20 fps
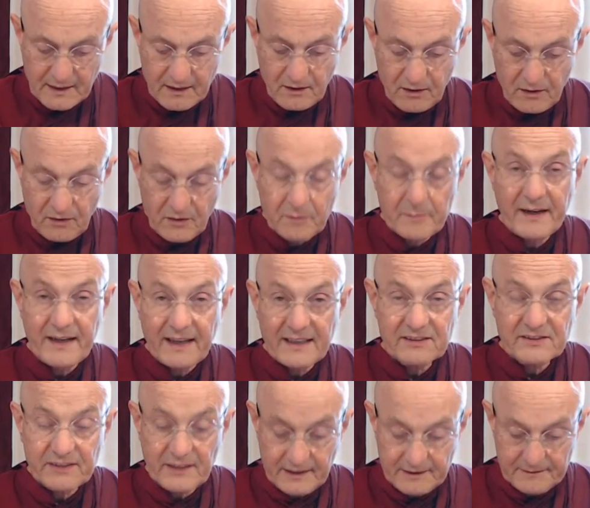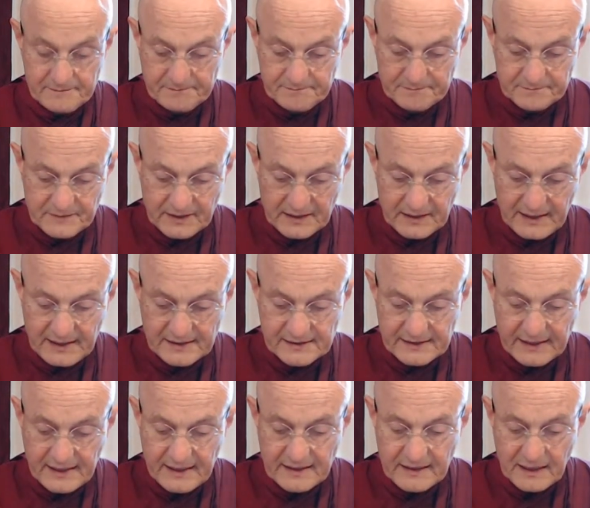or the monastic. And I
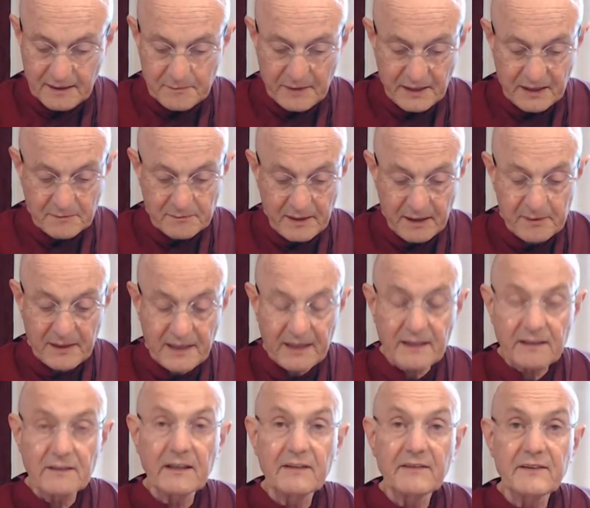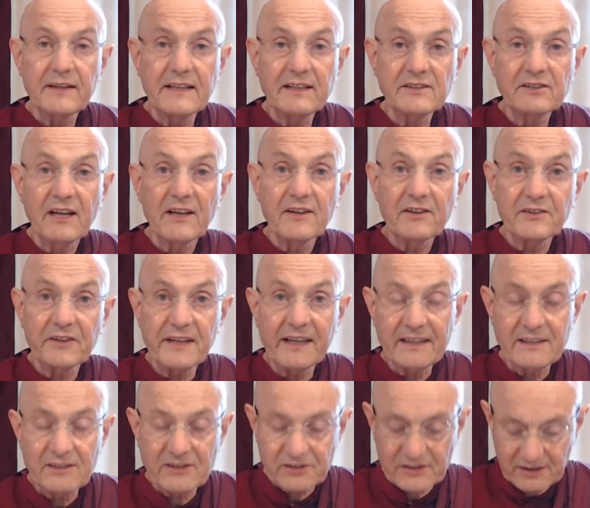say that meat may be eaten in these 3
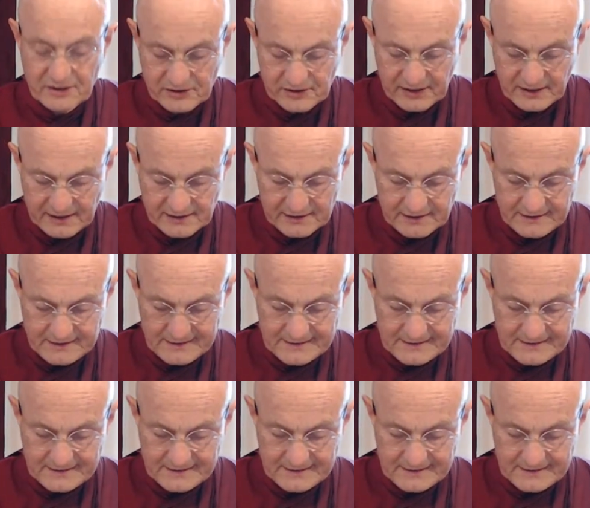instances.